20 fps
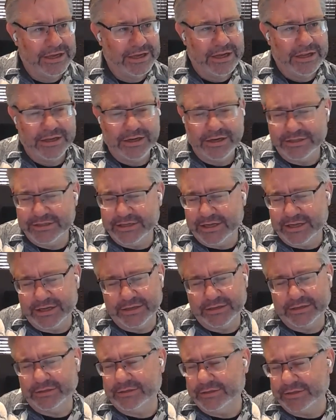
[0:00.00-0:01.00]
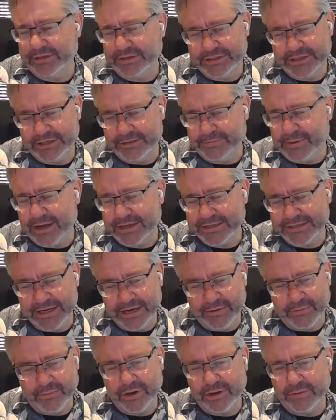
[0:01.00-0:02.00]
There's a deposit
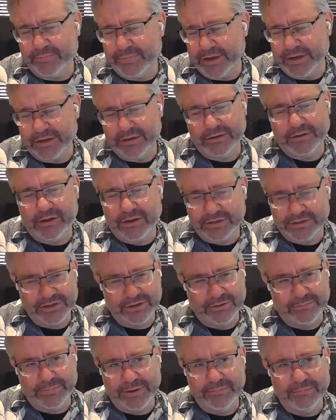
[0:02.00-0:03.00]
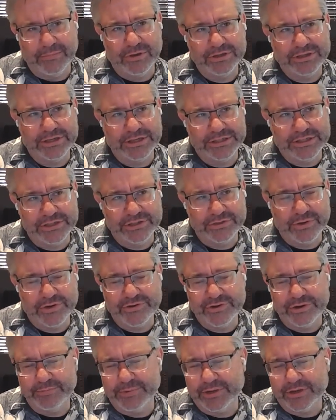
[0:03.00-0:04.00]
network, but mostly it's in
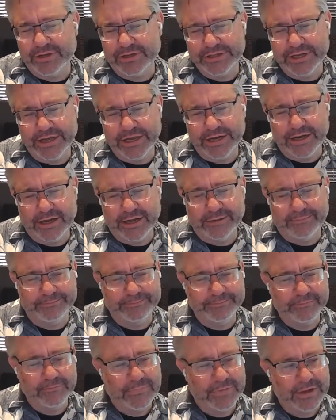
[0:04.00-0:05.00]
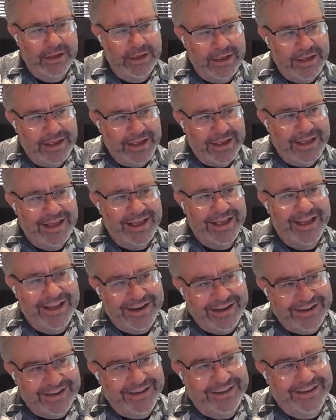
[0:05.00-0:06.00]
Treasury bills at
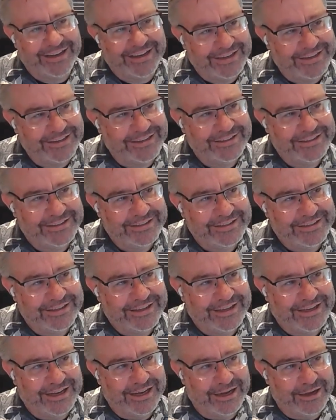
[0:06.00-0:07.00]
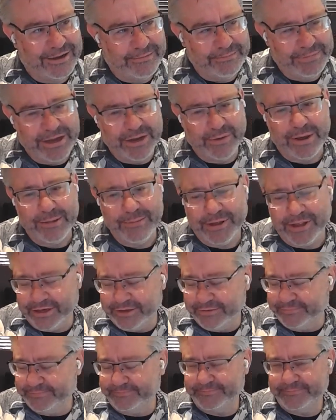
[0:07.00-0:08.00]
BNY
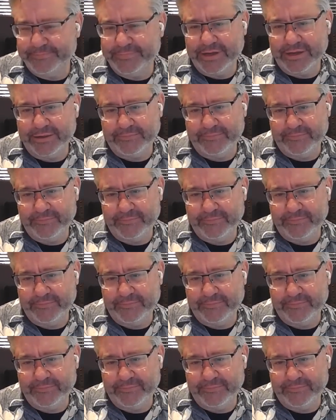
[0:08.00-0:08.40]
Mellon. Yeah.